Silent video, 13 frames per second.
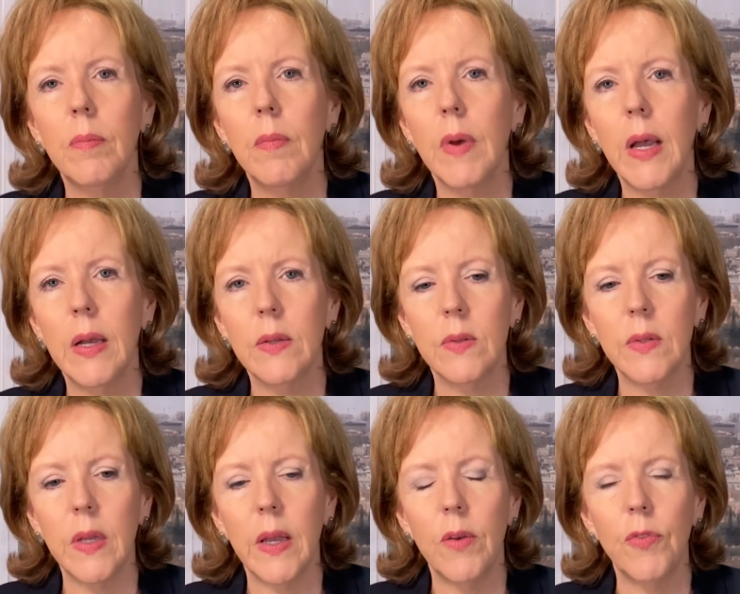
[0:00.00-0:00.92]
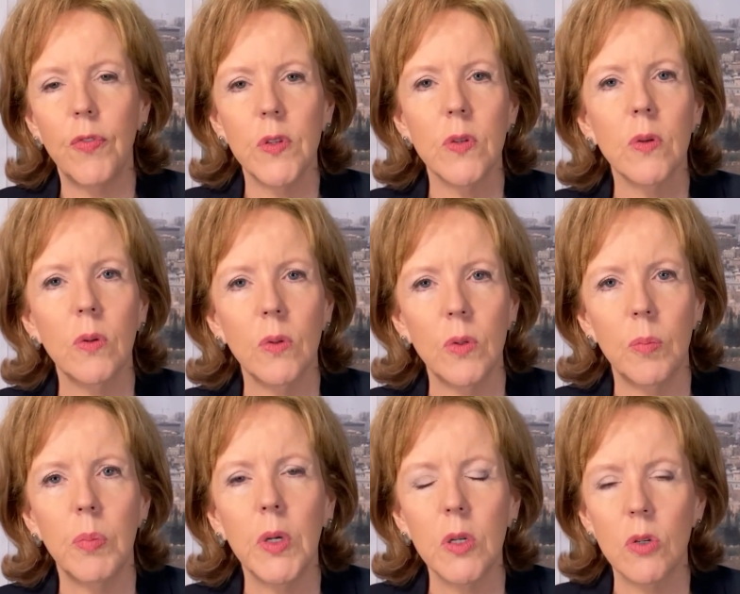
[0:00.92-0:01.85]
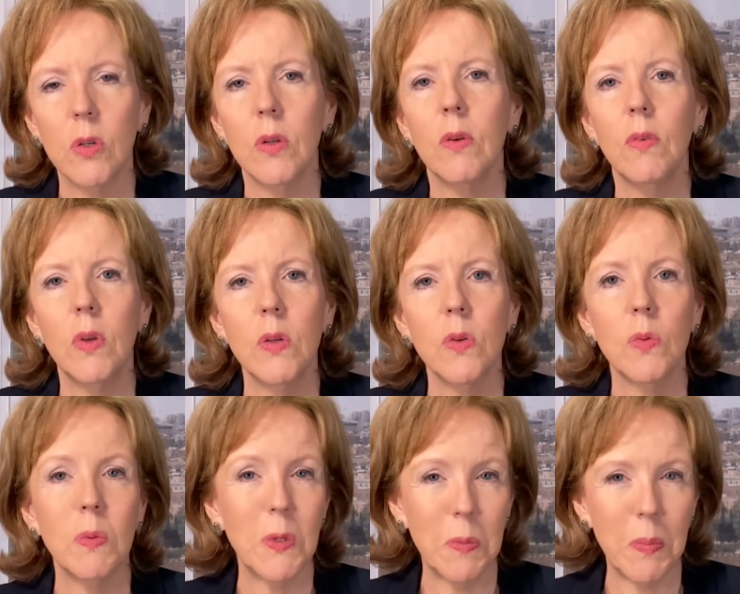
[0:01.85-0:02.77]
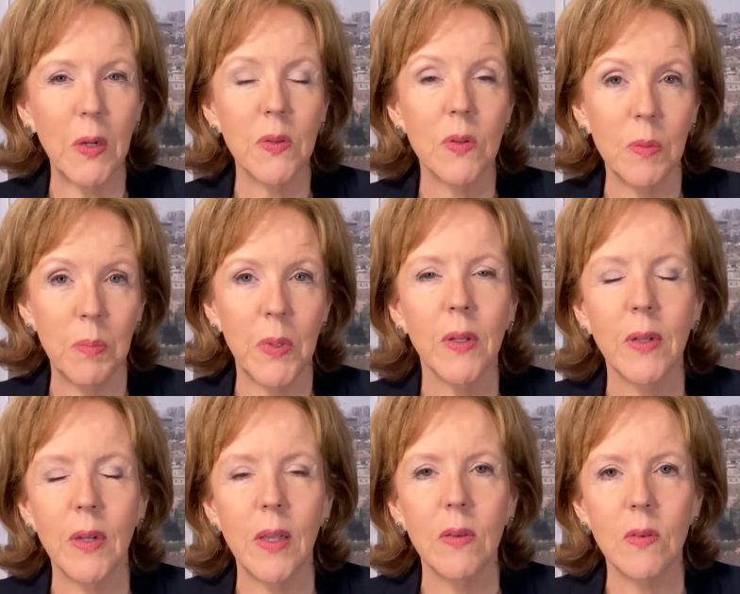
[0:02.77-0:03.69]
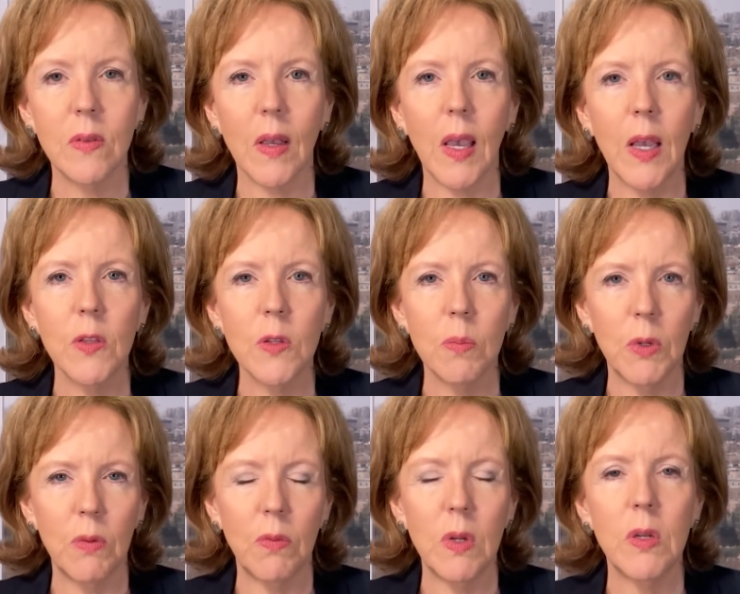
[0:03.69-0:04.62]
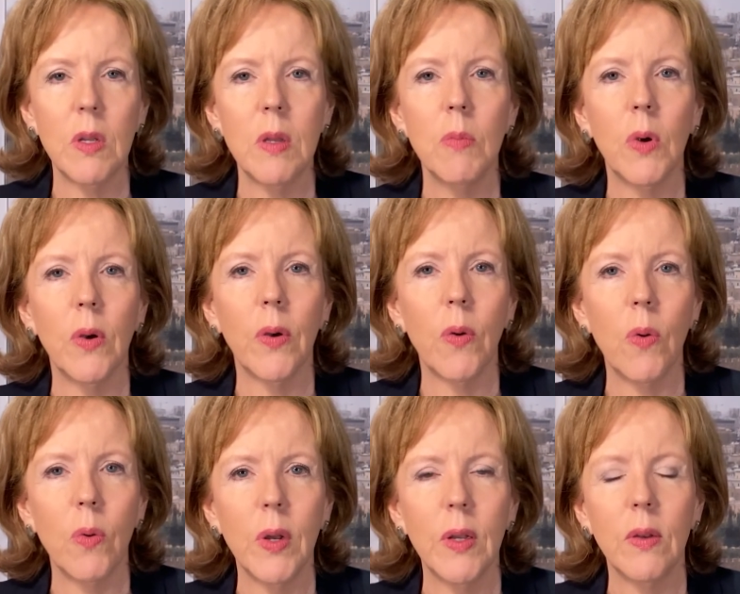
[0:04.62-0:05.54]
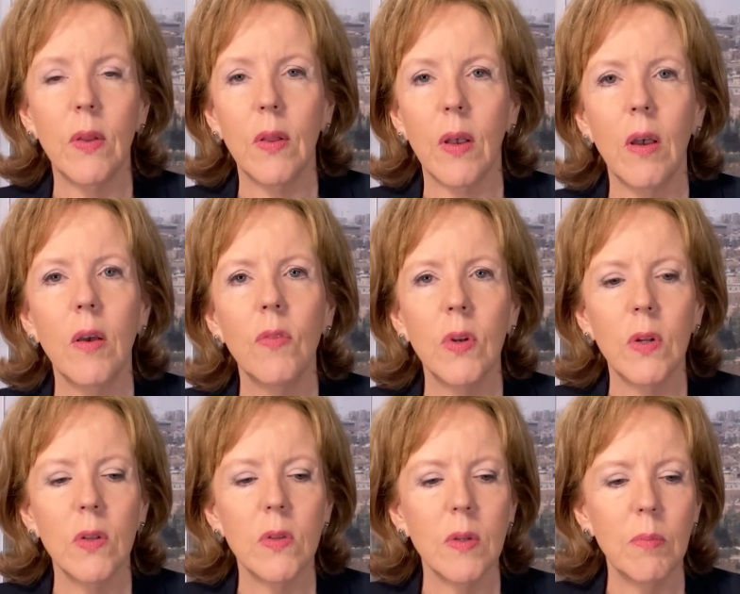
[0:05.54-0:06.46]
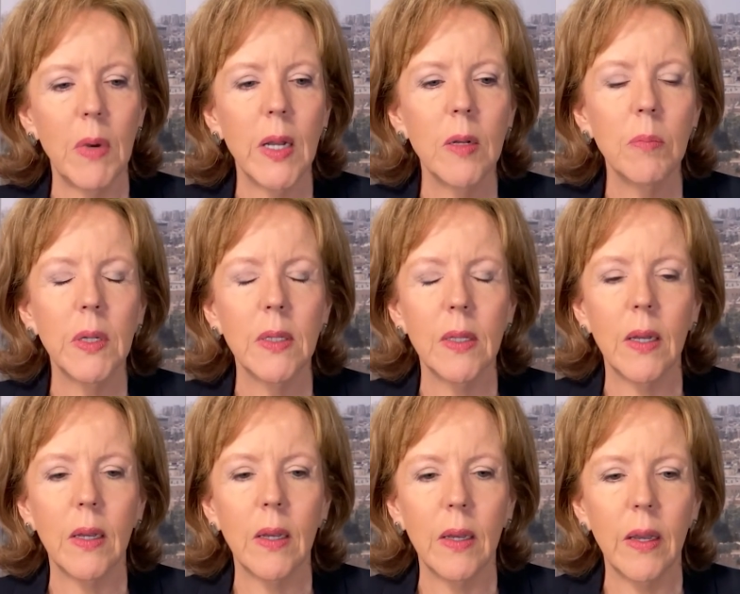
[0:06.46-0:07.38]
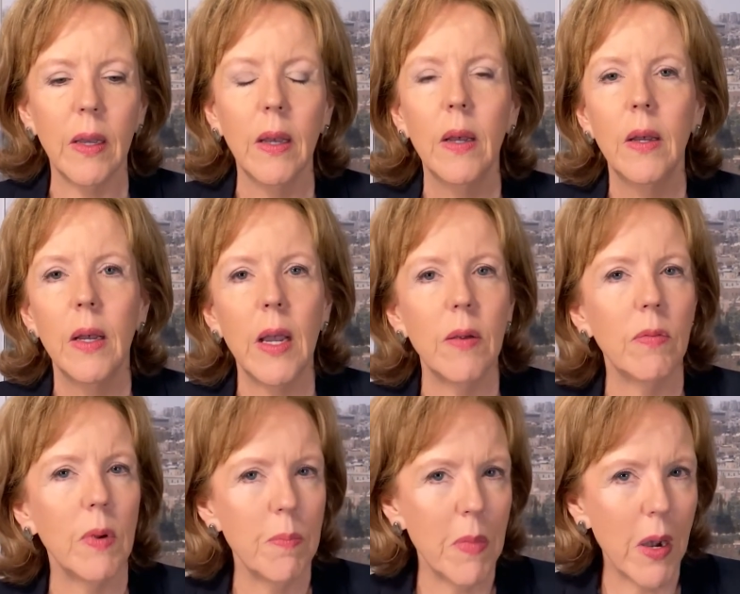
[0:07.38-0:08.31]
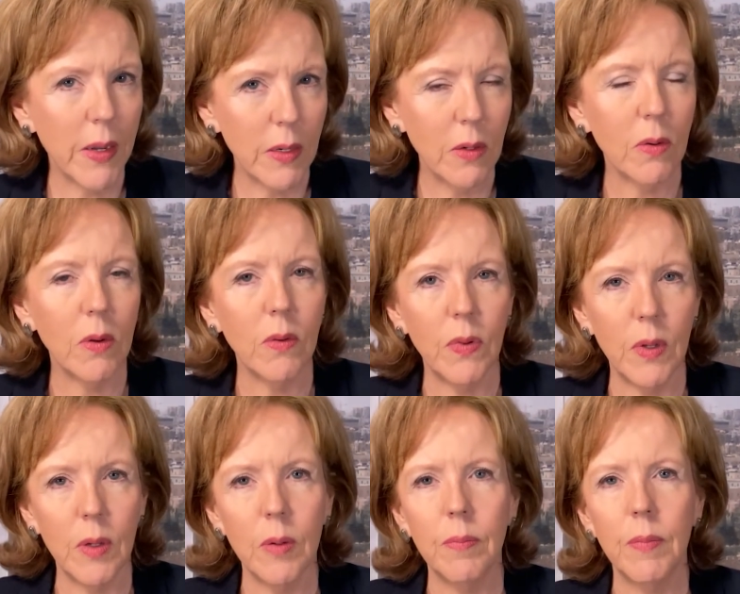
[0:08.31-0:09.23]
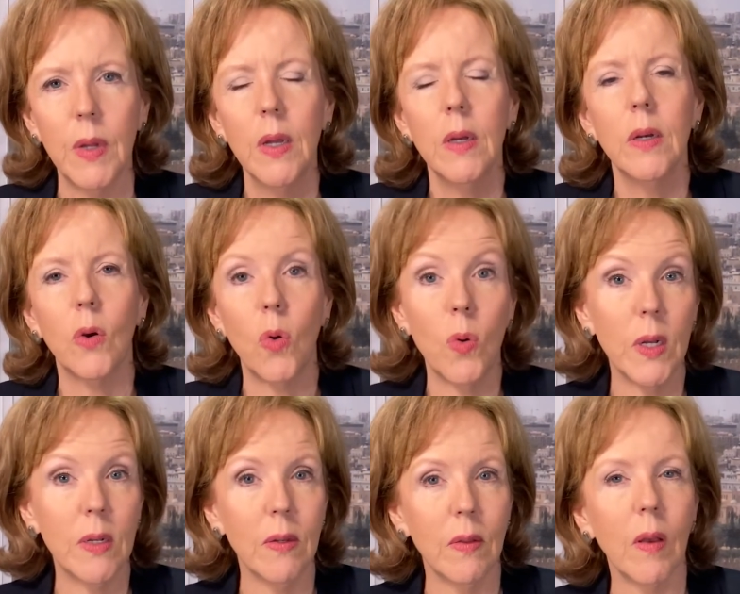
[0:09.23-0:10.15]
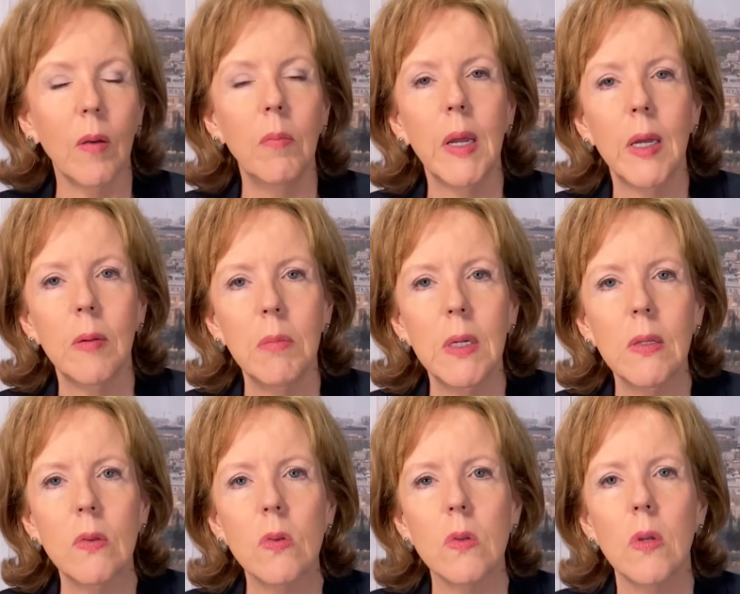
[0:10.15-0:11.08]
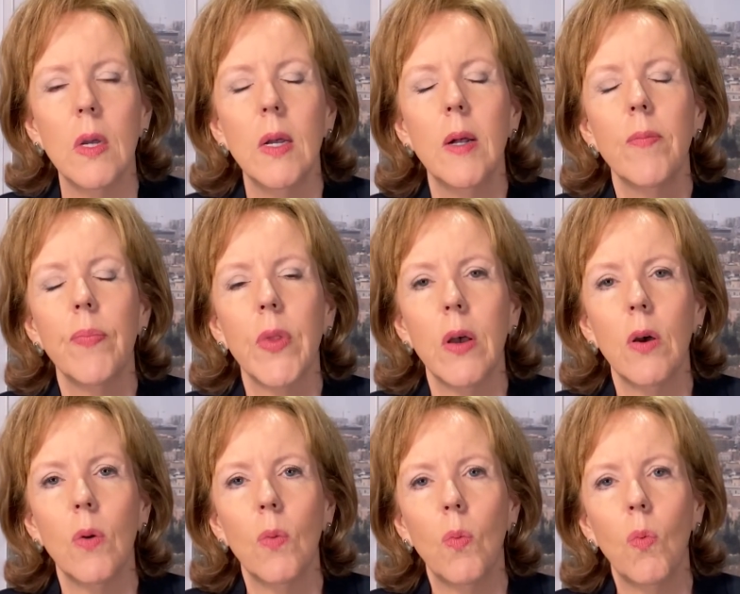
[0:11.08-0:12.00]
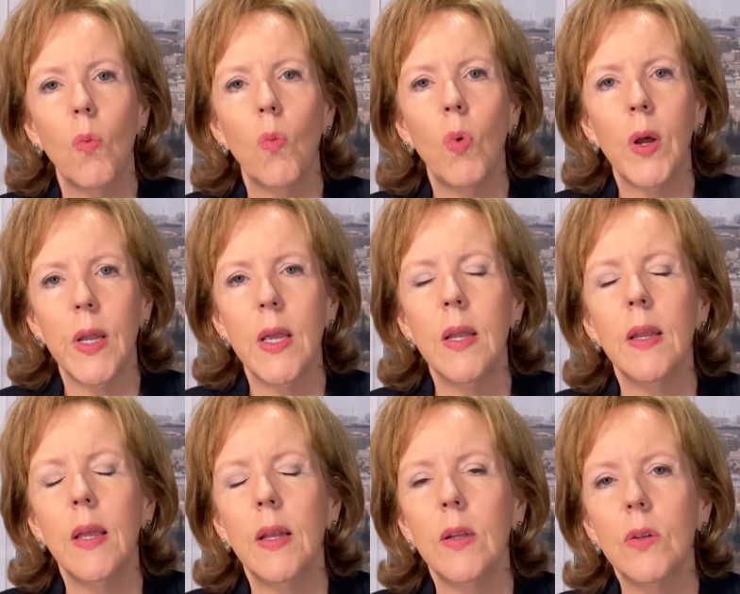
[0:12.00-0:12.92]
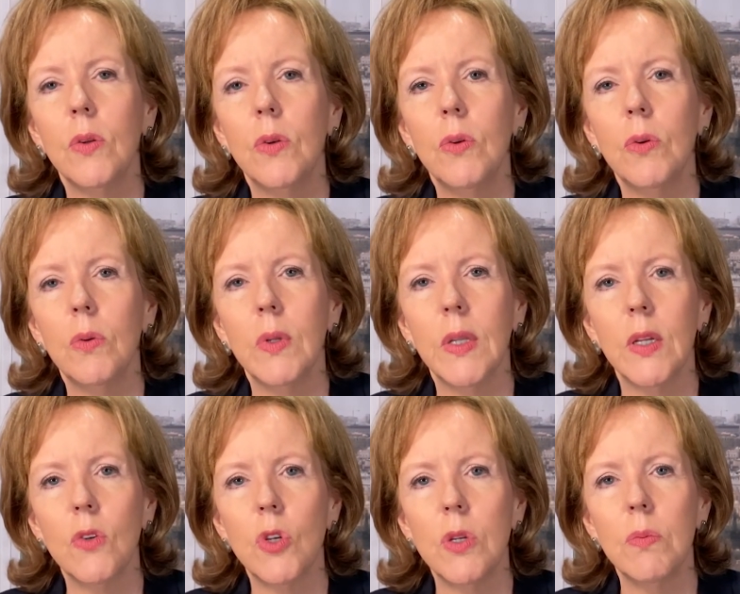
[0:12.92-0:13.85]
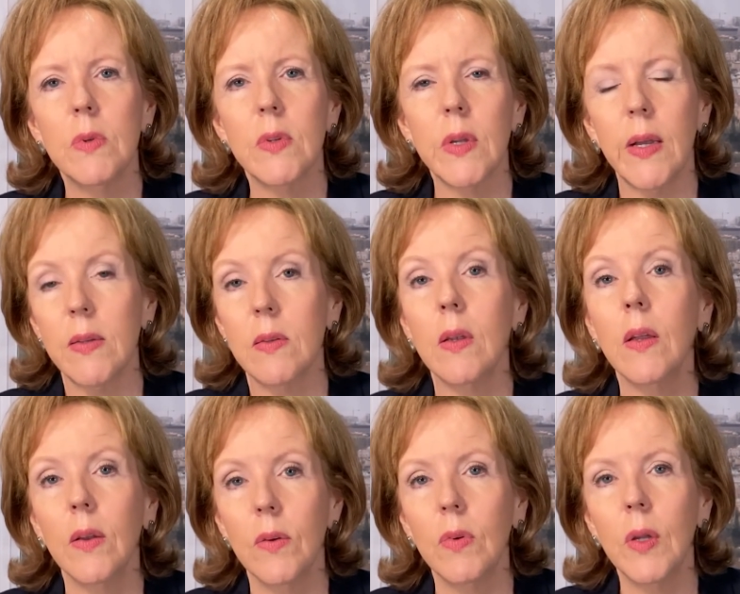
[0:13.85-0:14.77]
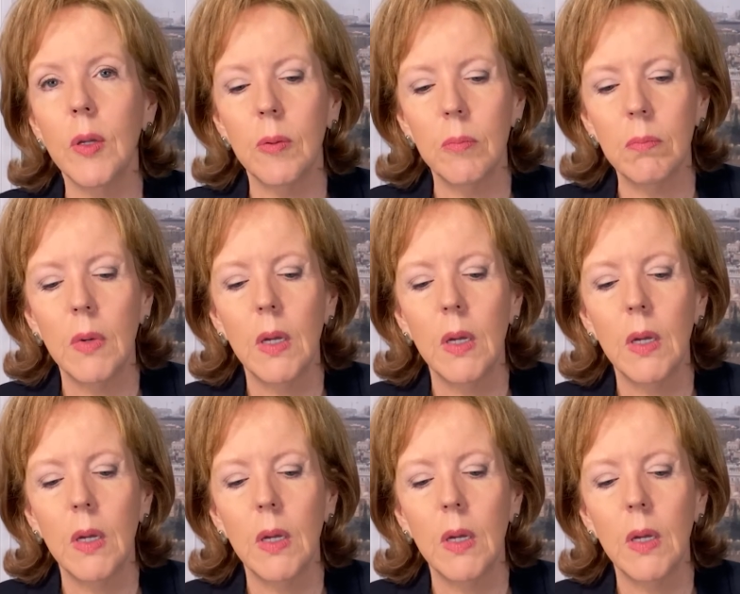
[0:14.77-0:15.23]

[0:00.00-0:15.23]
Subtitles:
as a physical depiction of his responsibility as the kinsman redeemer according to the covenants. It might have been like a reminder of him according to the commandments, what he needed to do, and that she was asking of him